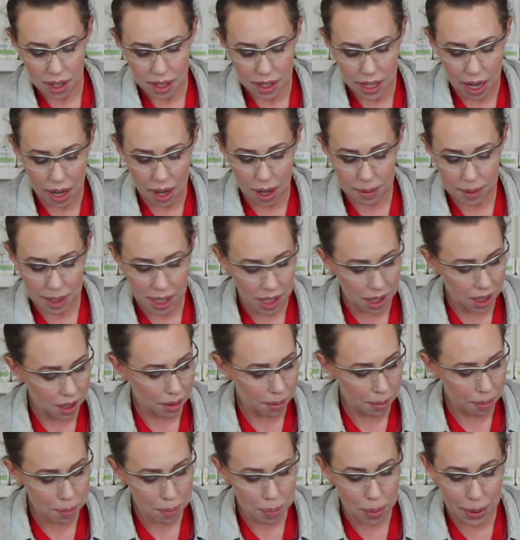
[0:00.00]
Now I'm going
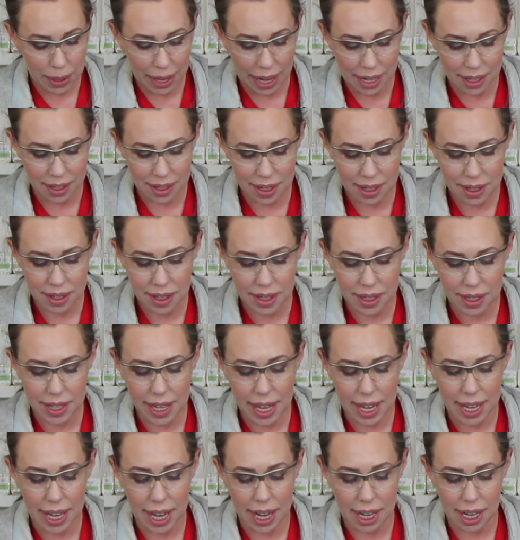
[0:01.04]
to blend until
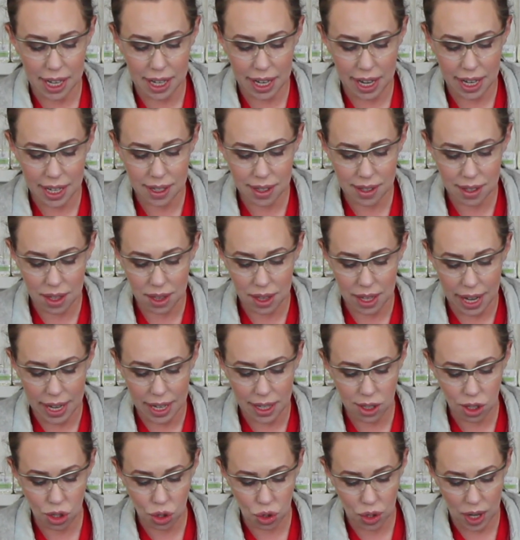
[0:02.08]
I get a nice
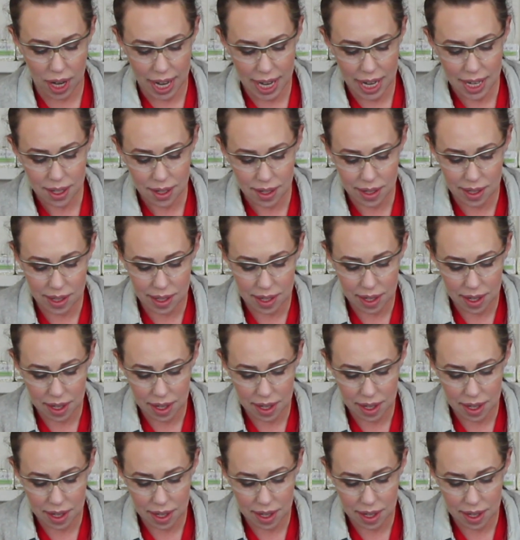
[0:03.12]
light trace.